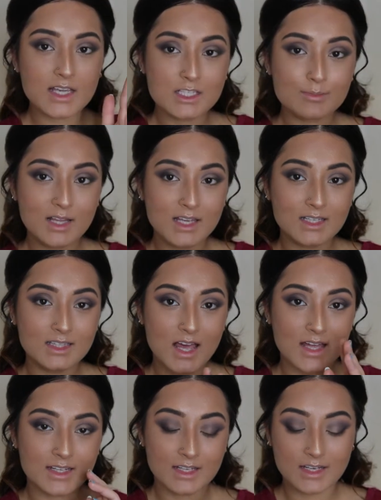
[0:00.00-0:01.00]
He's playing
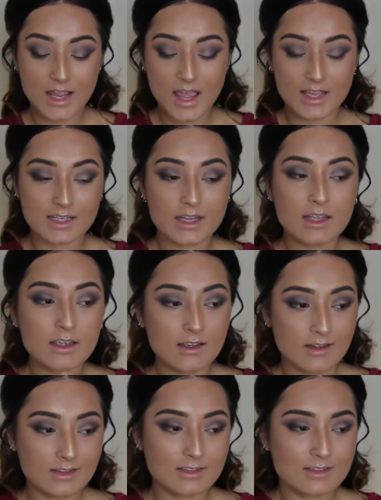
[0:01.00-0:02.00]
Aladdin and
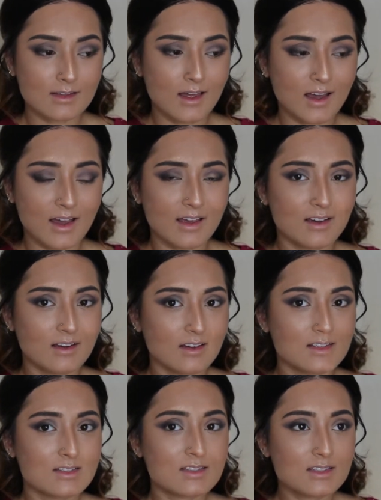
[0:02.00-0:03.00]
he is like
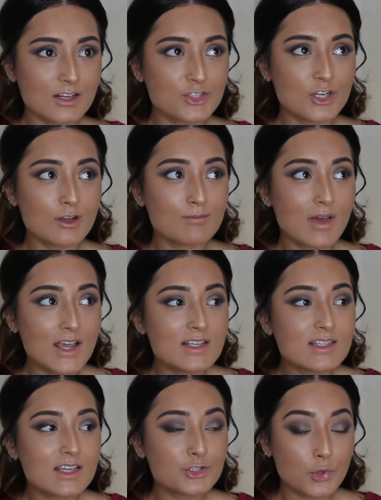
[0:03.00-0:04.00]
such an
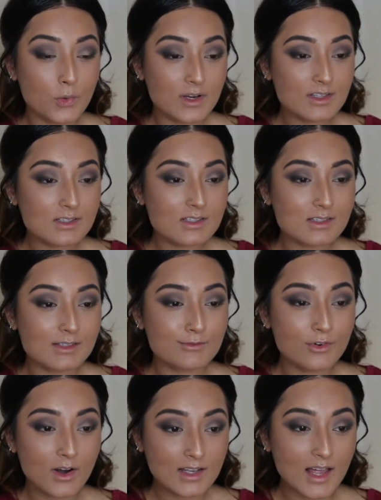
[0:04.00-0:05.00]
amazing choice
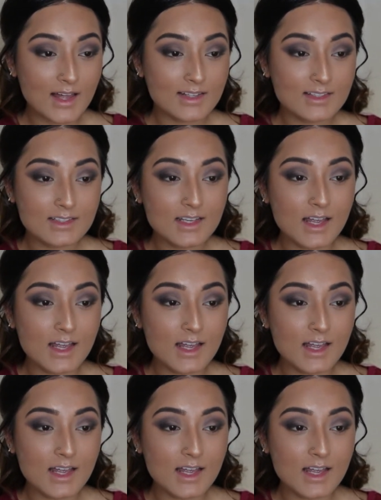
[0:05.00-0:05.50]
for Aladdin.